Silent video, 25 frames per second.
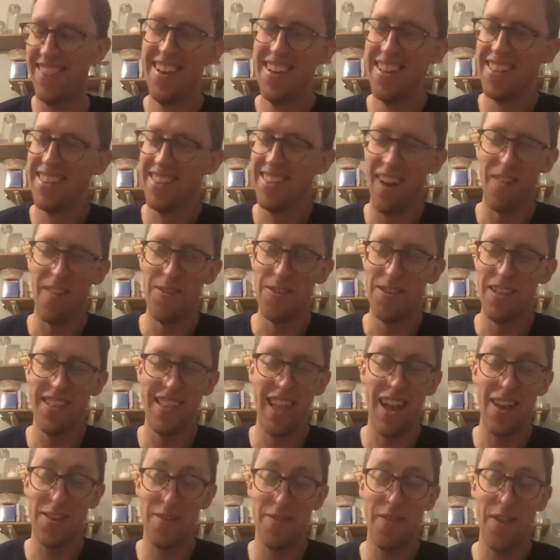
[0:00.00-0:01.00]

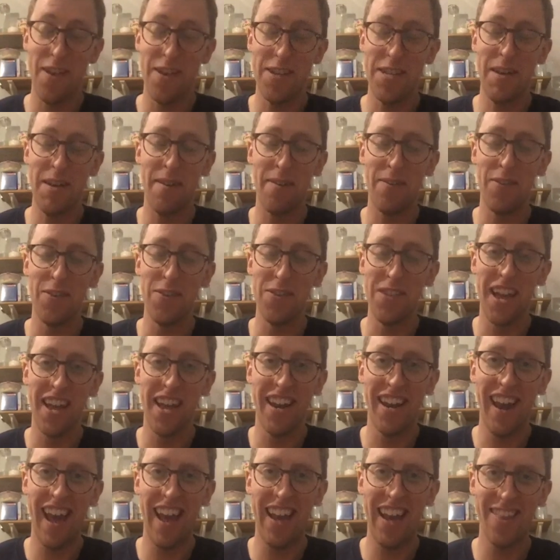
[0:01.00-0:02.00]
That's the first time I've used that
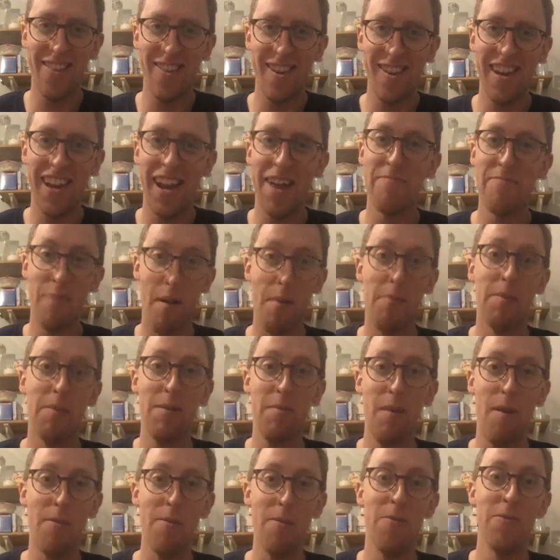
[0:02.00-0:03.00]
analogy, and I probably
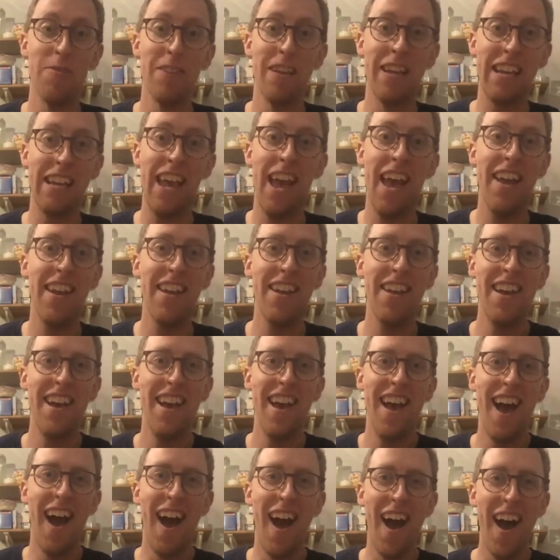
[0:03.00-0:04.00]
won't use it again.
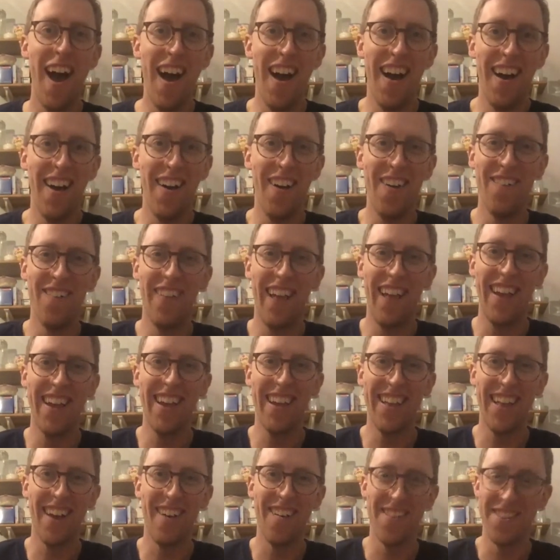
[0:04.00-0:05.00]

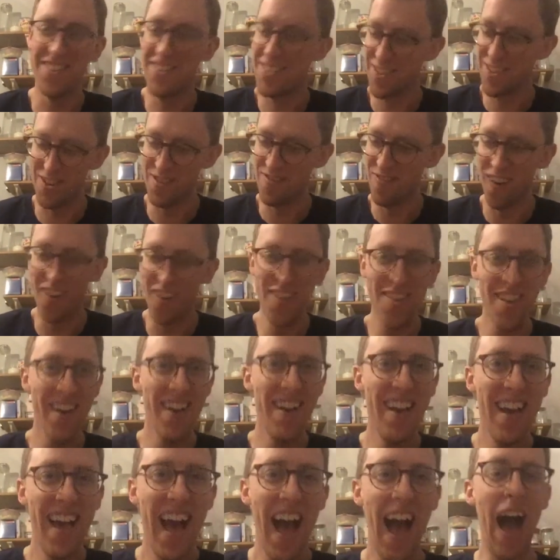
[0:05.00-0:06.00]
That was too much.
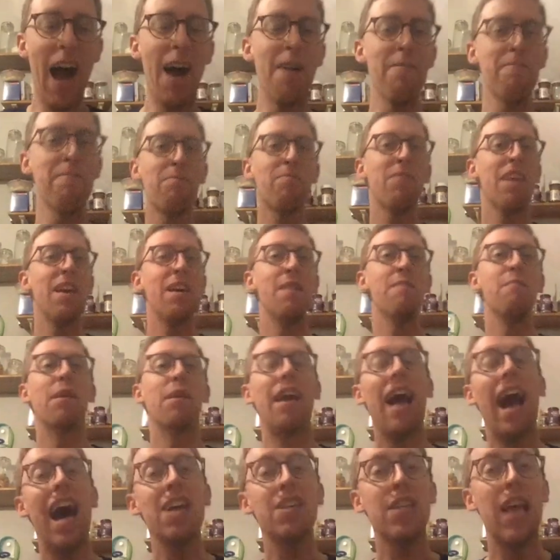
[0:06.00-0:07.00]
But
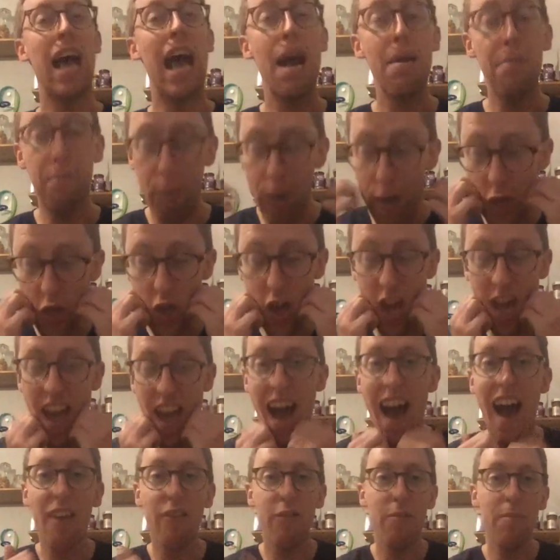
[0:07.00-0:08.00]
guys, I appreciate you
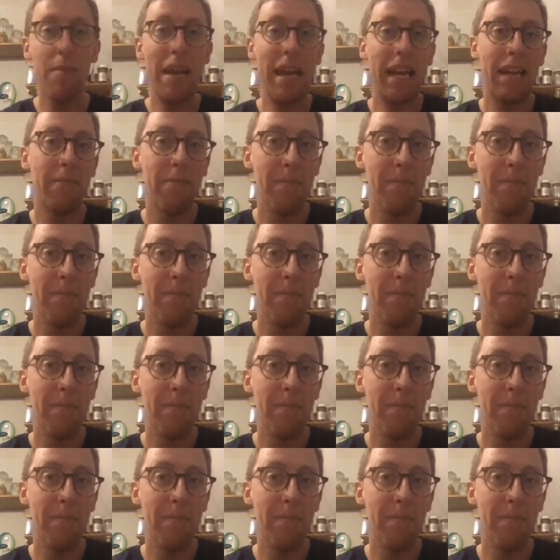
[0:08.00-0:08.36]
having me.